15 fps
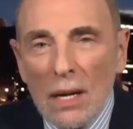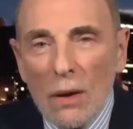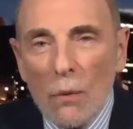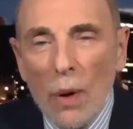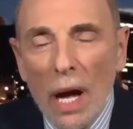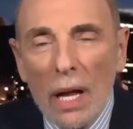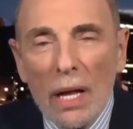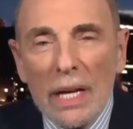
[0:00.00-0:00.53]

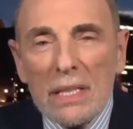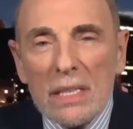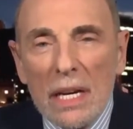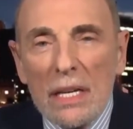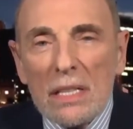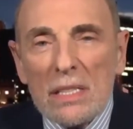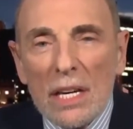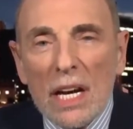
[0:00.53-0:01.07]
Well, it's
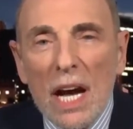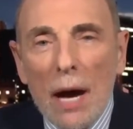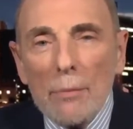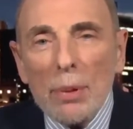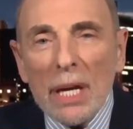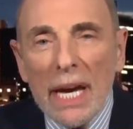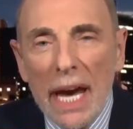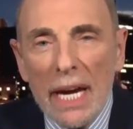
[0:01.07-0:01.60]
a
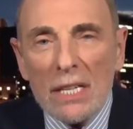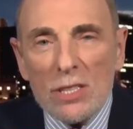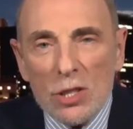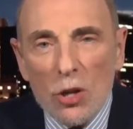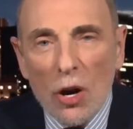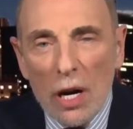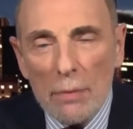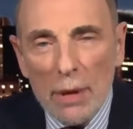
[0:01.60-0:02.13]
complicated
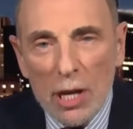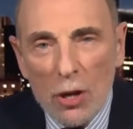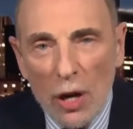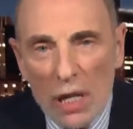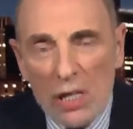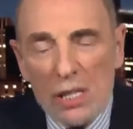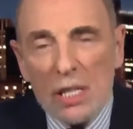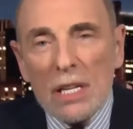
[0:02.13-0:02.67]
story
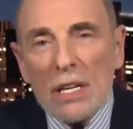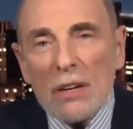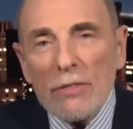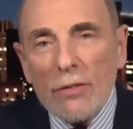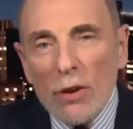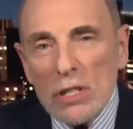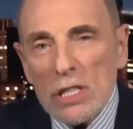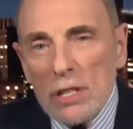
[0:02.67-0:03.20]
because,
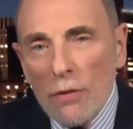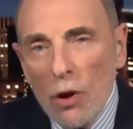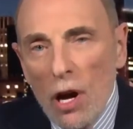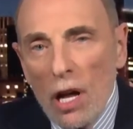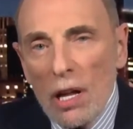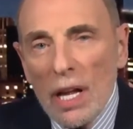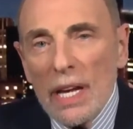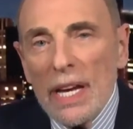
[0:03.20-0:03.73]
first of
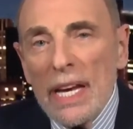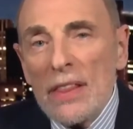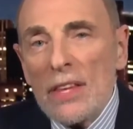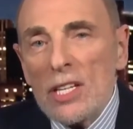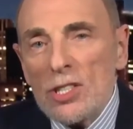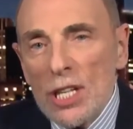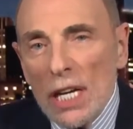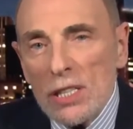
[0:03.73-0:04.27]
all, in the
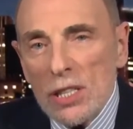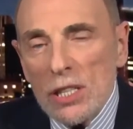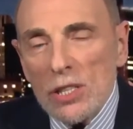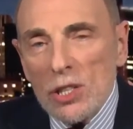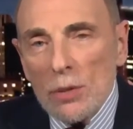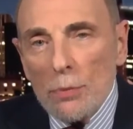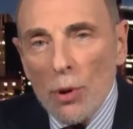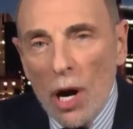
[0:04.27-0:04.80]
Justice
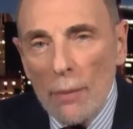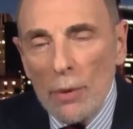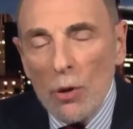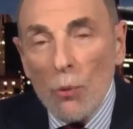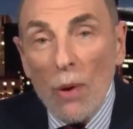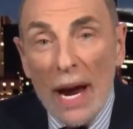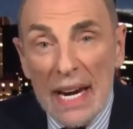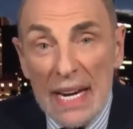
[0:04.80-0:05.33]
Department
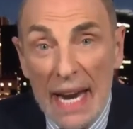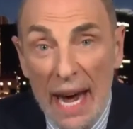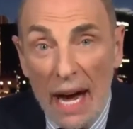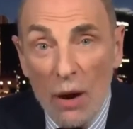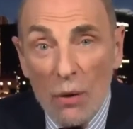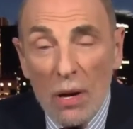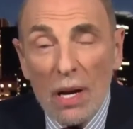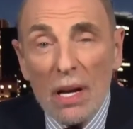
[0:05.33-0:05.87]
right
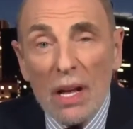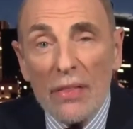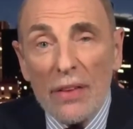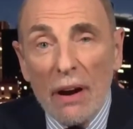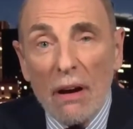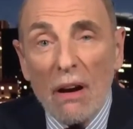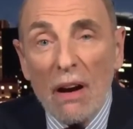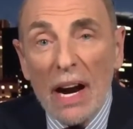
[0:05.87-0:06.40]
now,
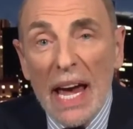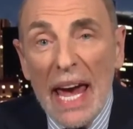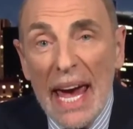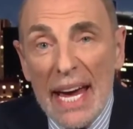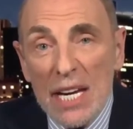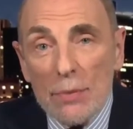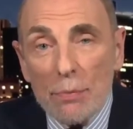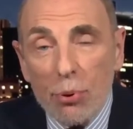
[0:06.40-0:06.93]
there are
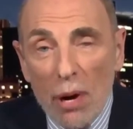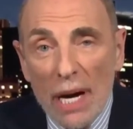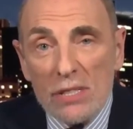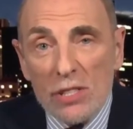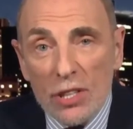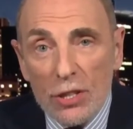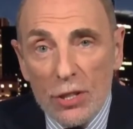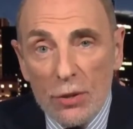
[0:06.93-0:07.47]
8
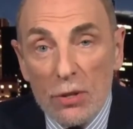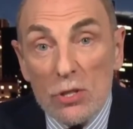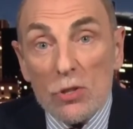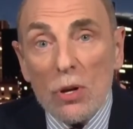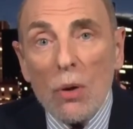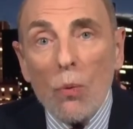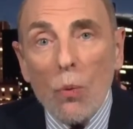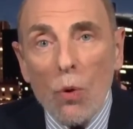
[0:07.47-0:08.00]
prosecutors
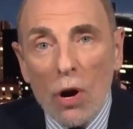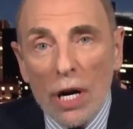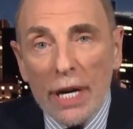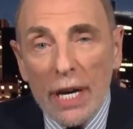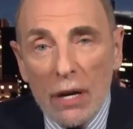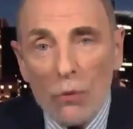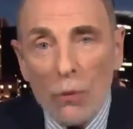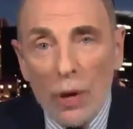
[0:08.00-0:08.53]

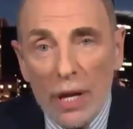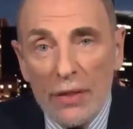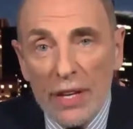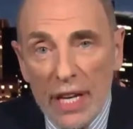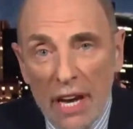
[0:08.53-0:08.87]
working with the